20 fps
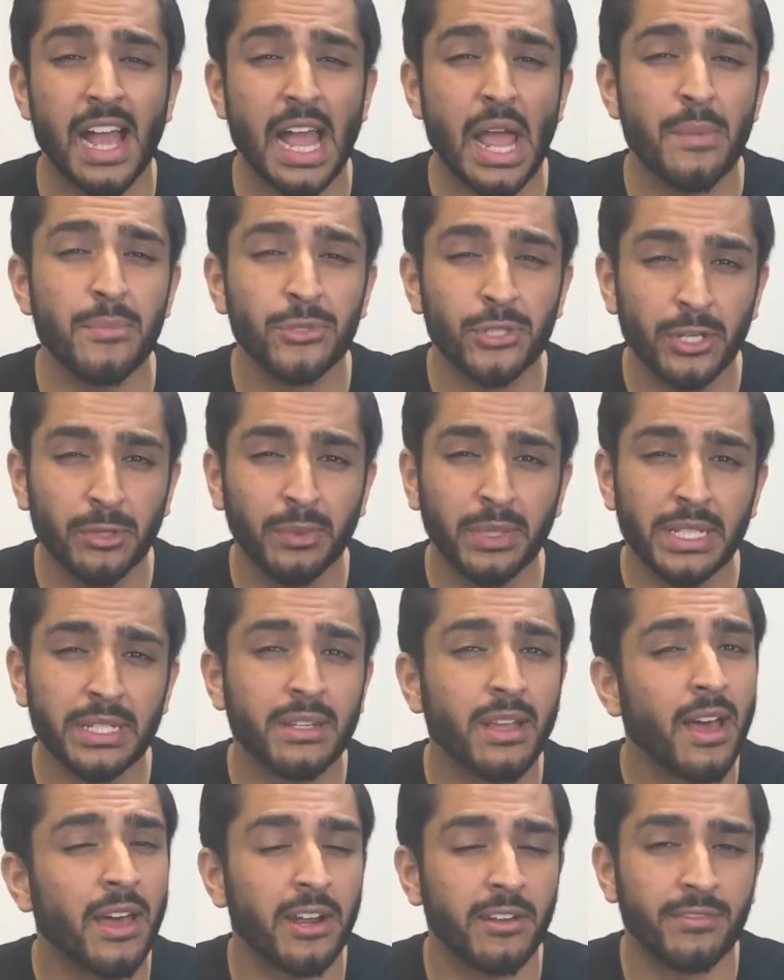I'm generally
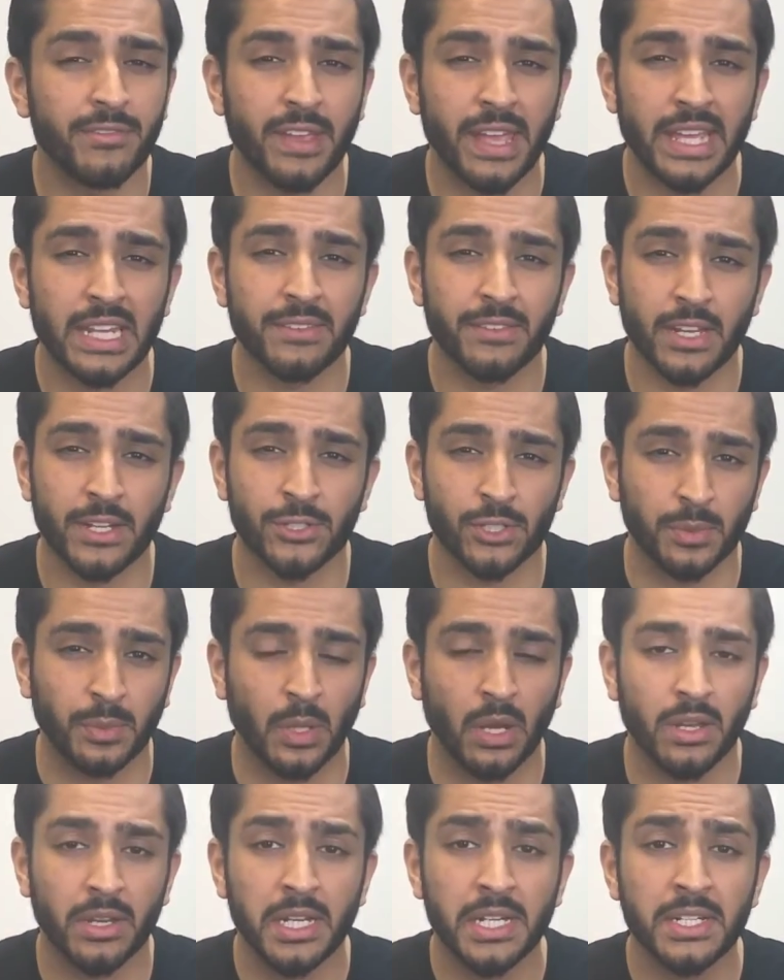not a fan of Acer
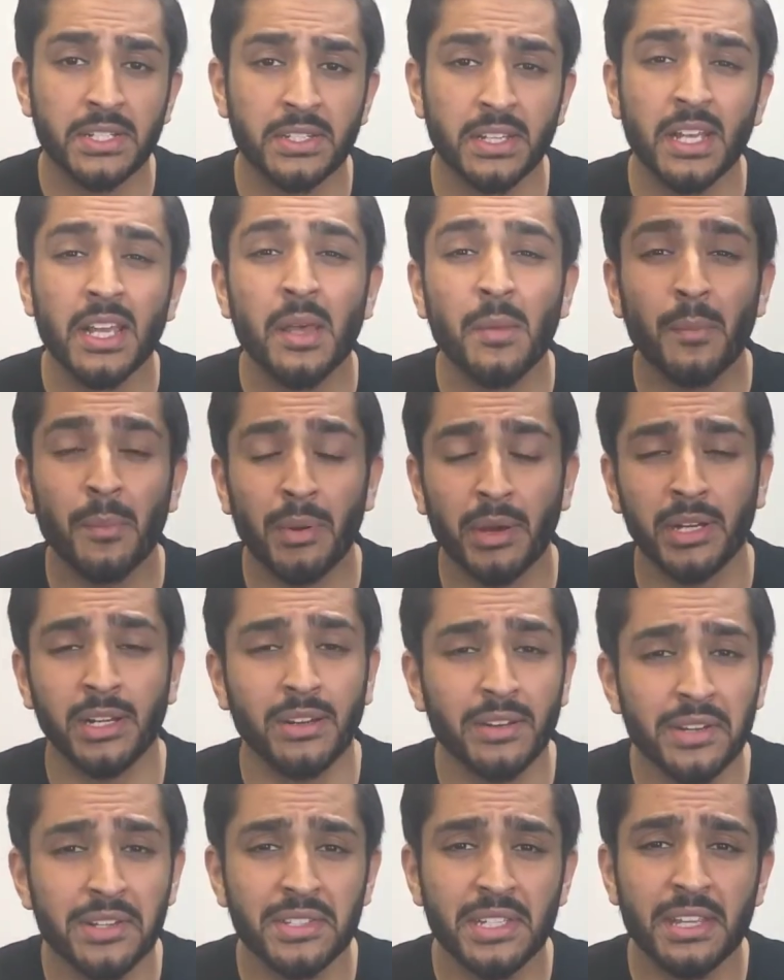products, but I
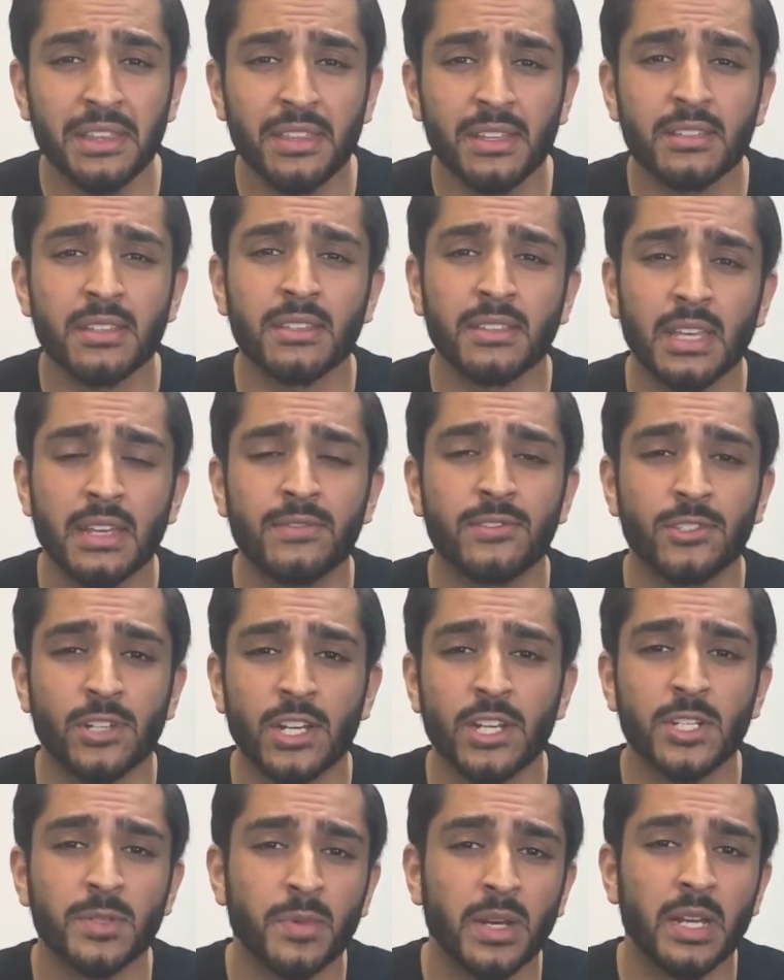honestly think that they've
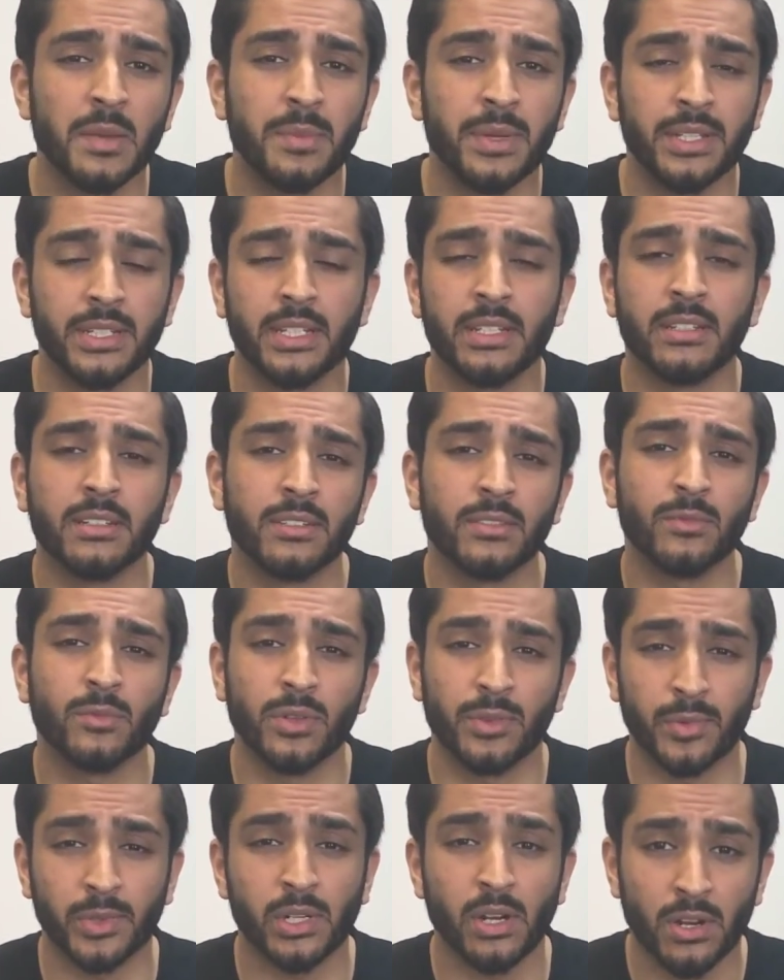changed my opinion
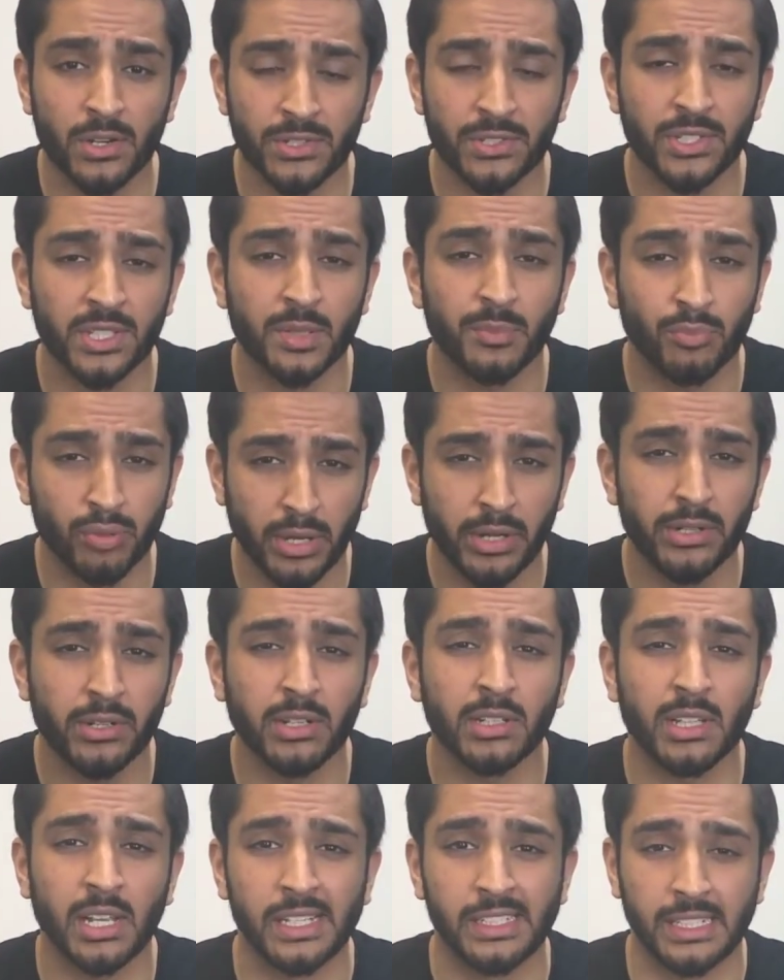with regards to the
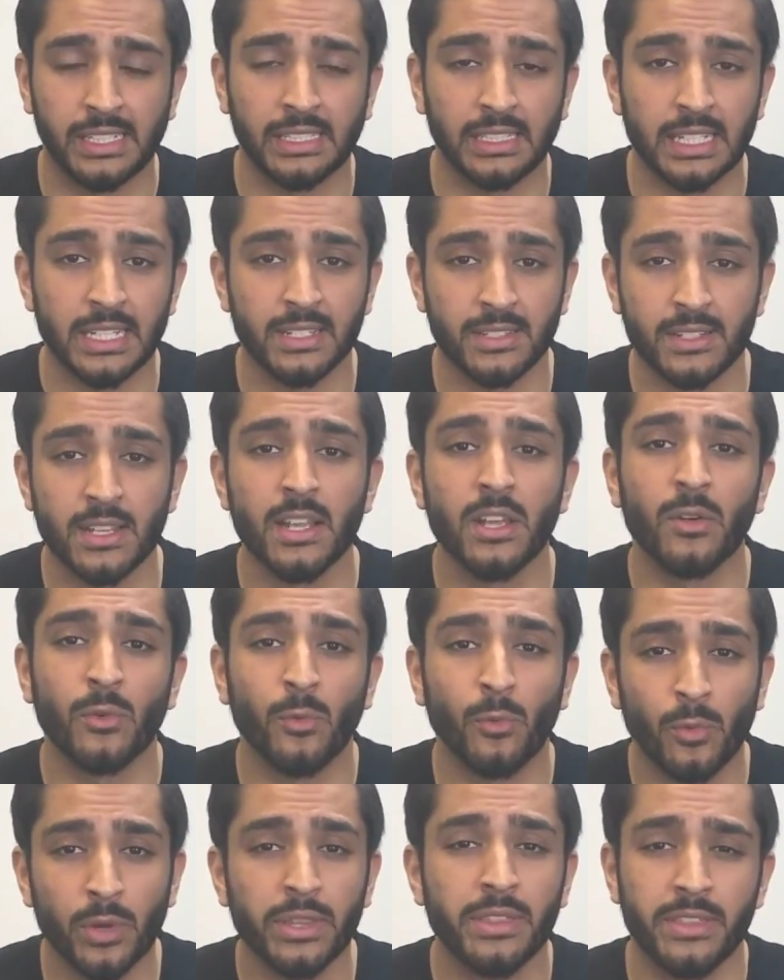Predator line, at least,
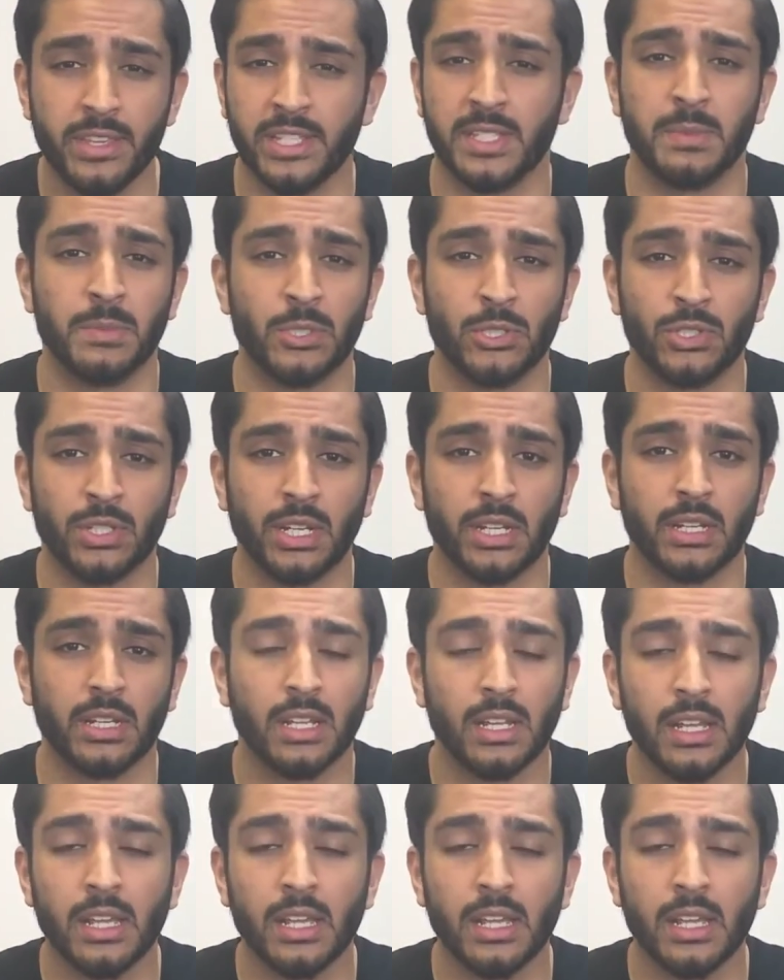with this machine.